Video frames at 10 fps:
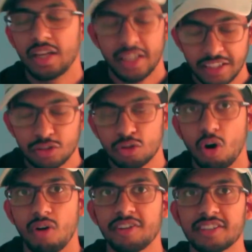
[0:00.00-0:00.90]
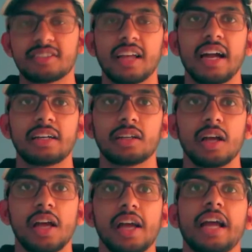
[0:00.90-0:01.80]
It's obvious that
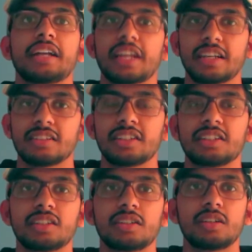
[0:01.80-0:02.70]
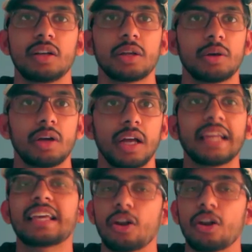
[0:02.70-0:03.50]
a data center is